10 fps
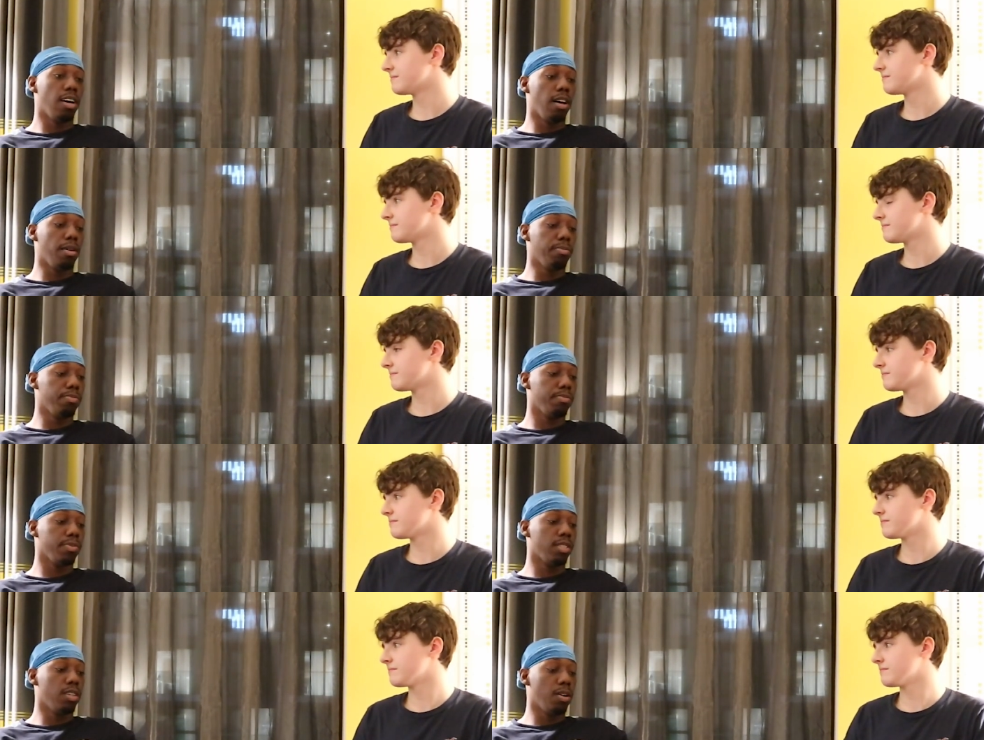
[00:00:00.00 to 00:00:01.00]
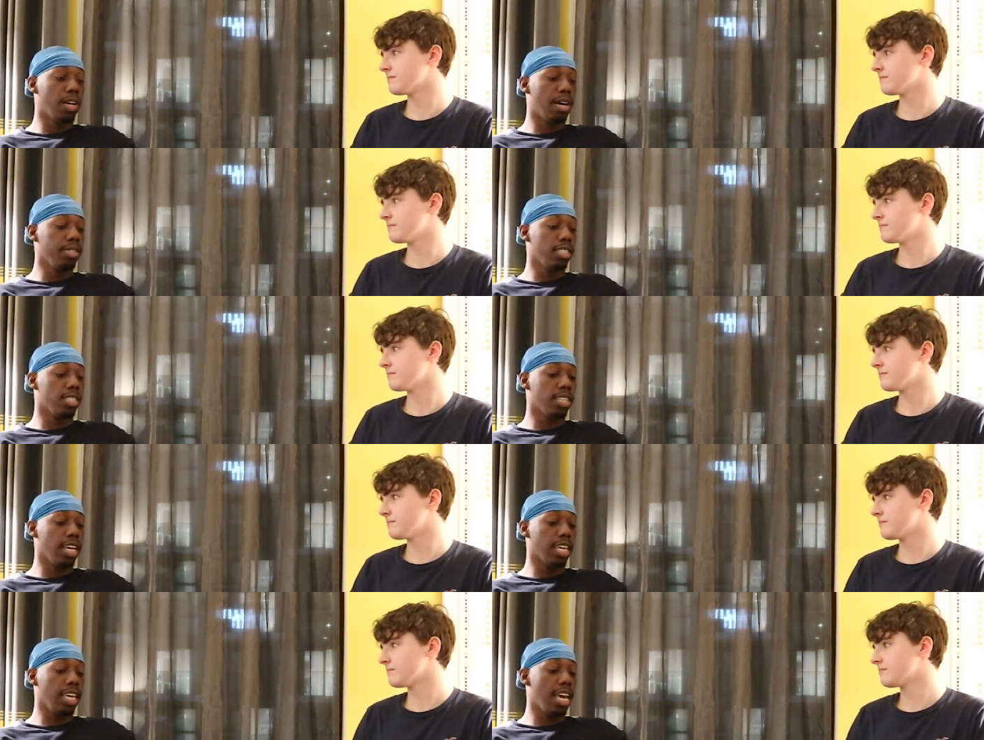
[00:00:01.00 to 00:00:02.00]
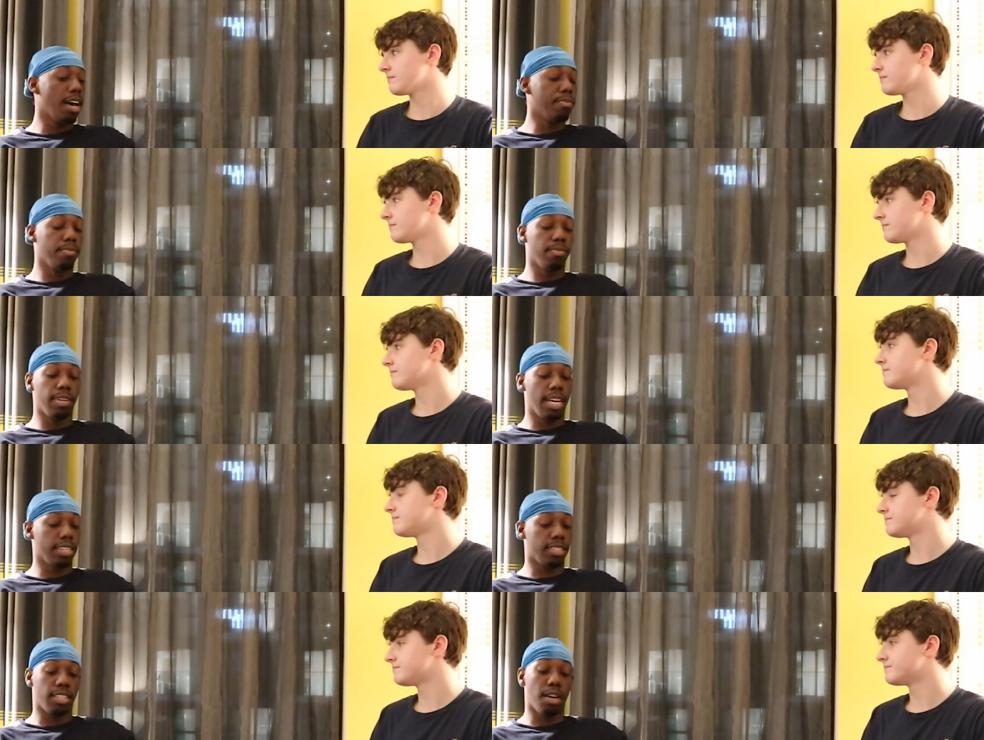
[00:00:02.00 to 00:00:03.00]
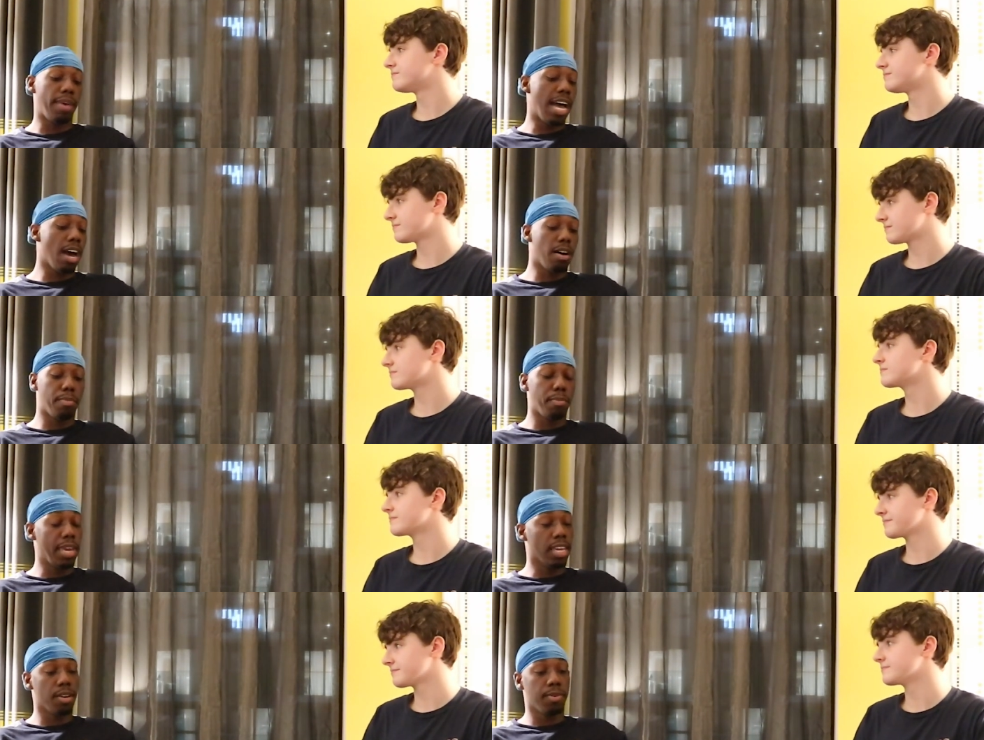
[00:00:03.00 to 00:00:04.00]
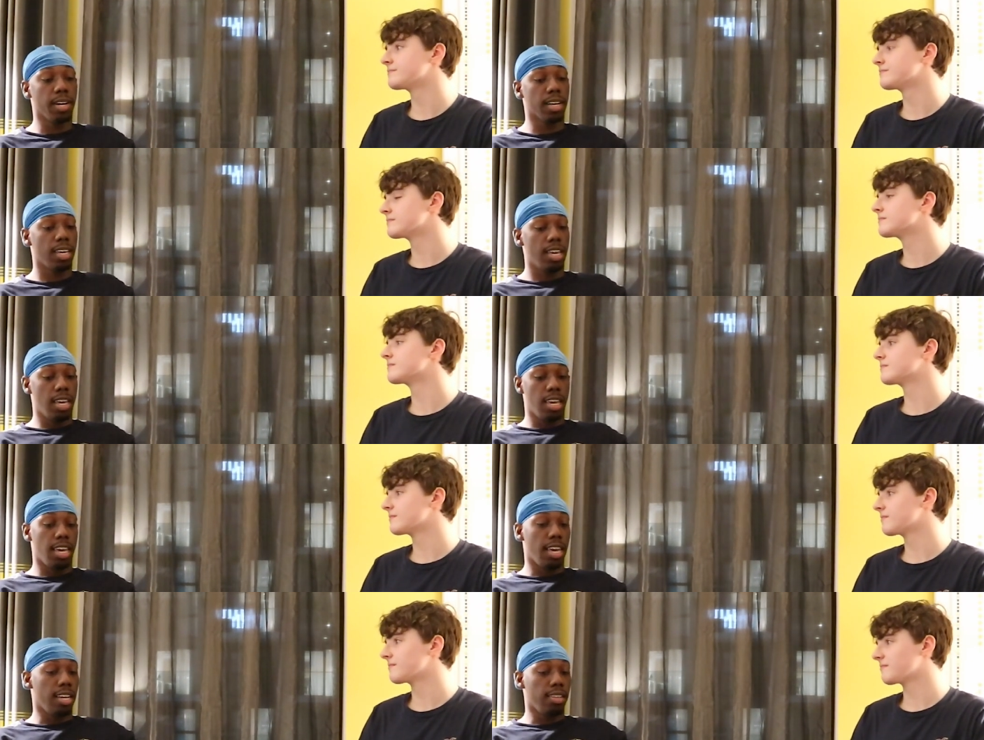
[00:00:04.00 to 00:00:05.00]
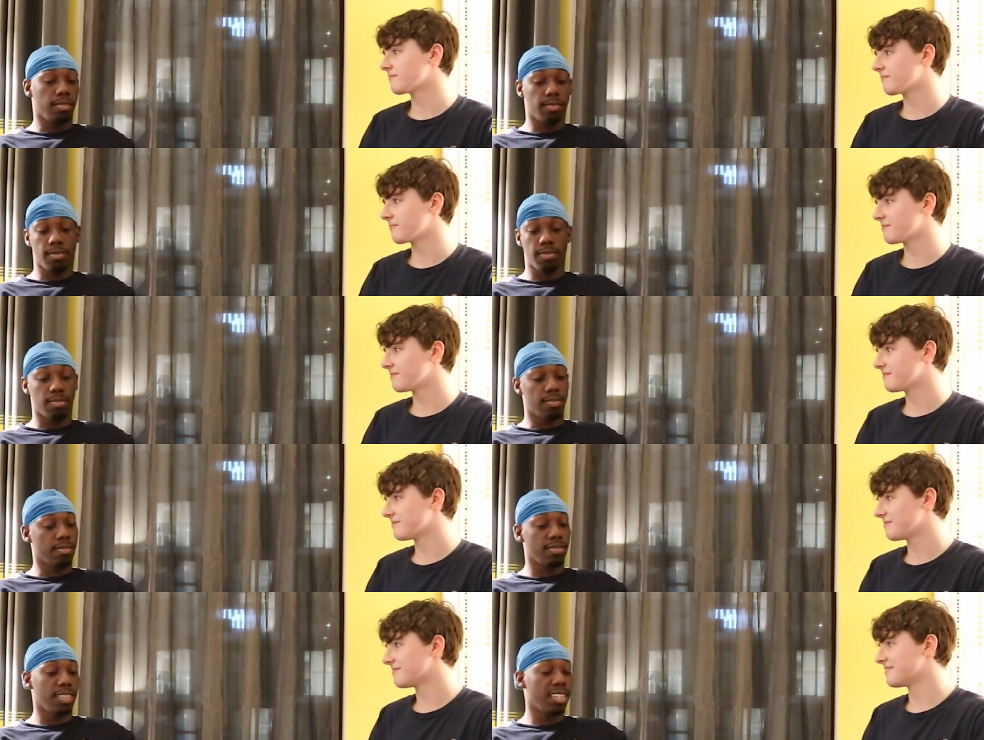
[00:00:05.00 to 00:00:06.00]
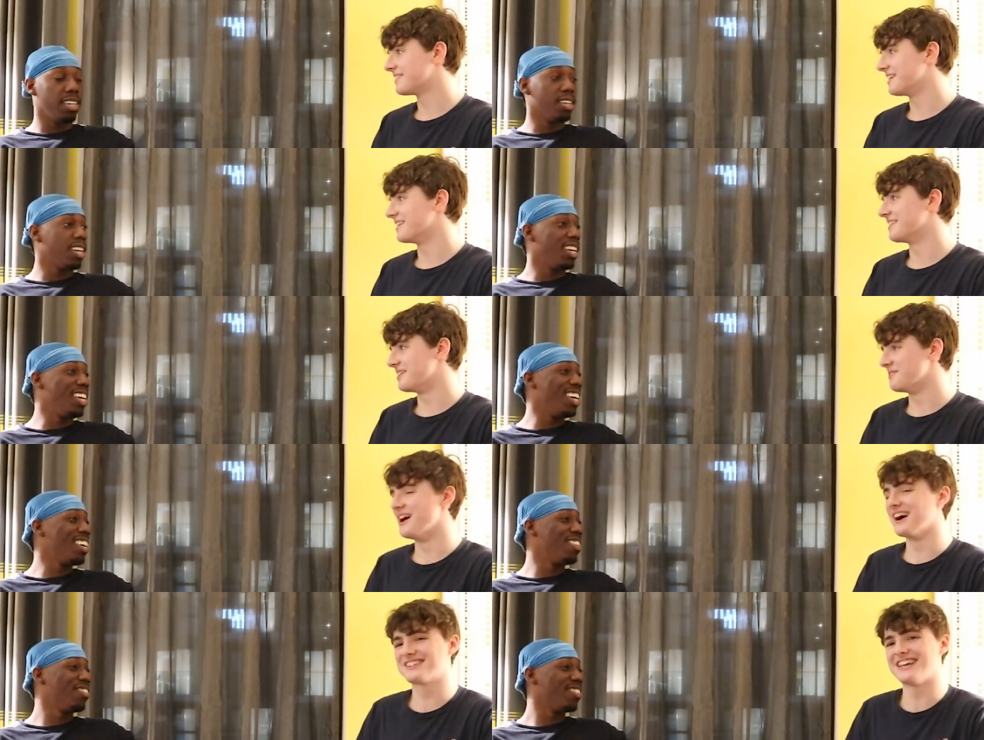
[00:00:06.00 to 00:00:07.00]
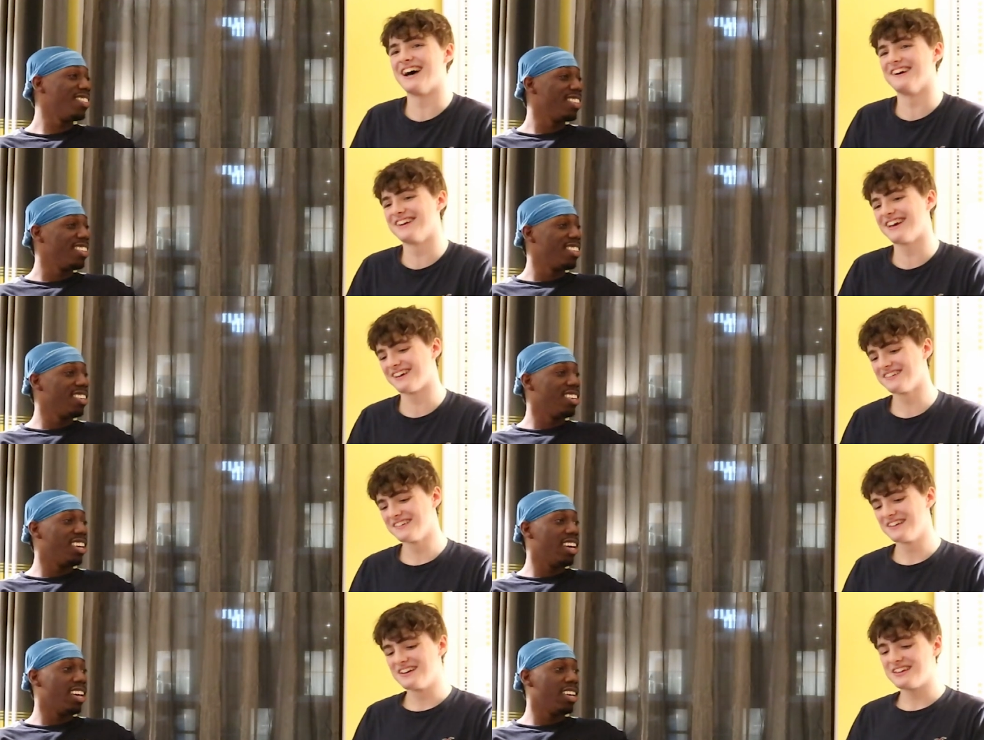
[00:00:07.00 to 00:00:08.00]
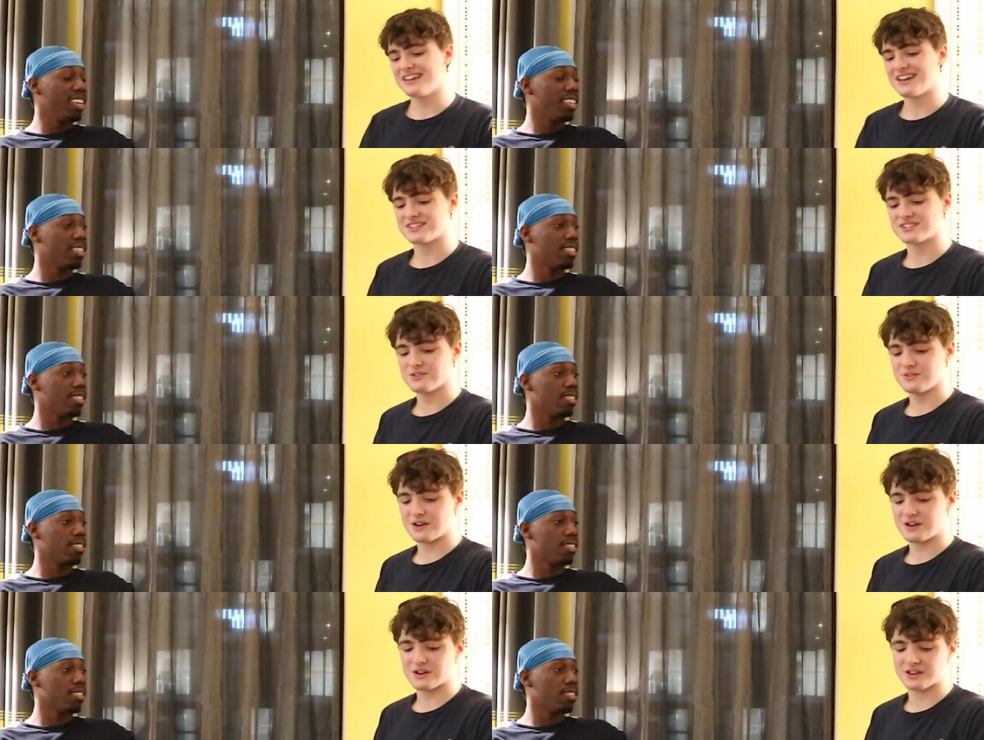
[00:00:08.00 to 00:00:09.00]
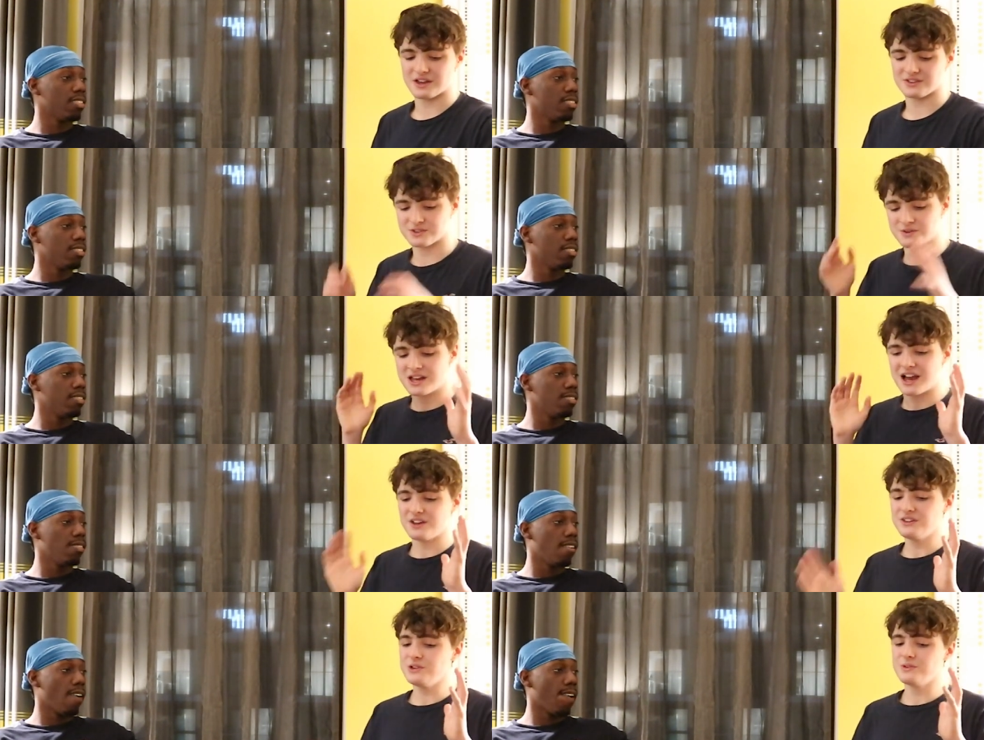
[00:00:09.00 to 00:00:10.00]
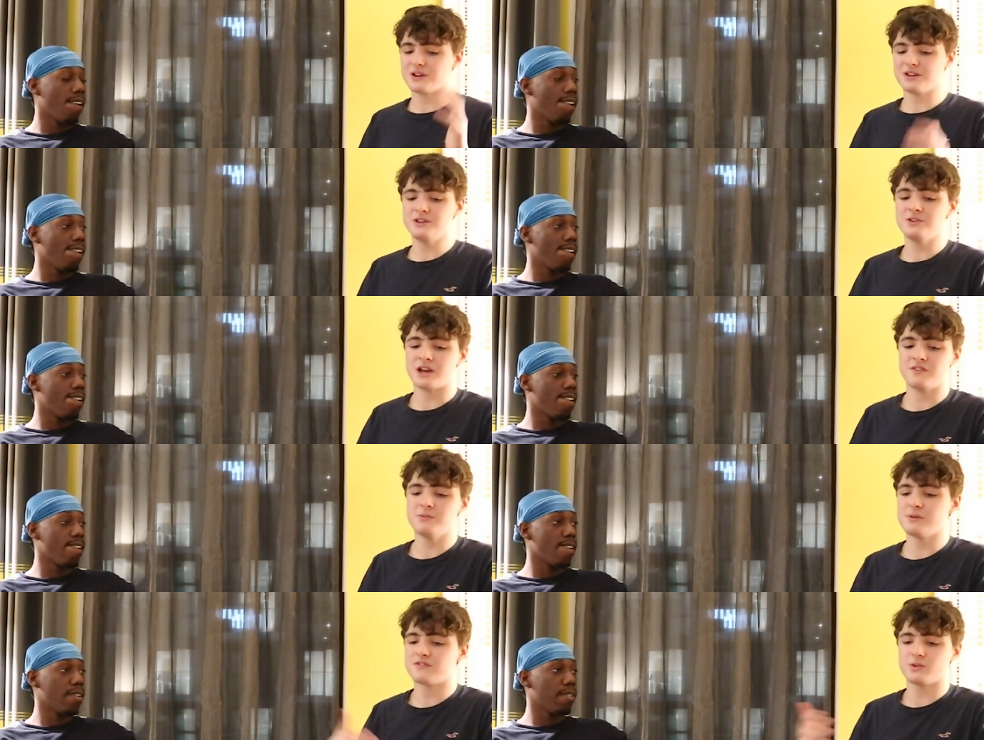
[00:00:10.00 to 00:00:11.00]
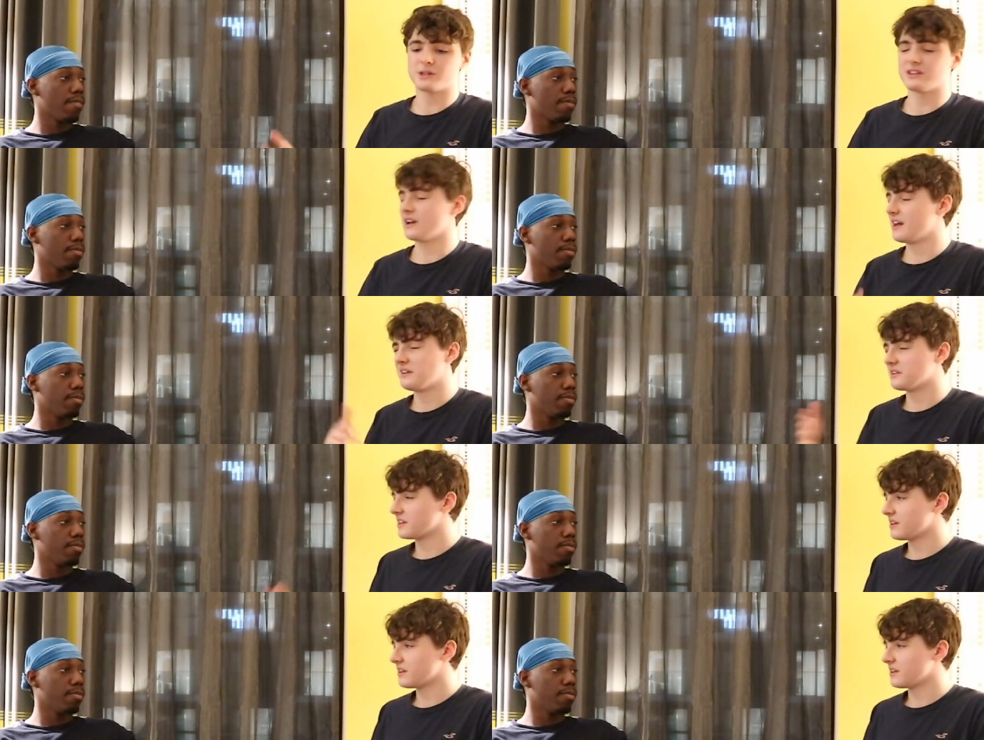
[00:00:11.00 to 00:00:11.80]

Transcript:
Speaker 1: Um, so I was just like, yeah, I'm, somehow I'm gonna make it work, and
Speaker 2: here I am. worked out. Yeah. Yeah. Yeah. So okay. So are you are you have you been following don't know the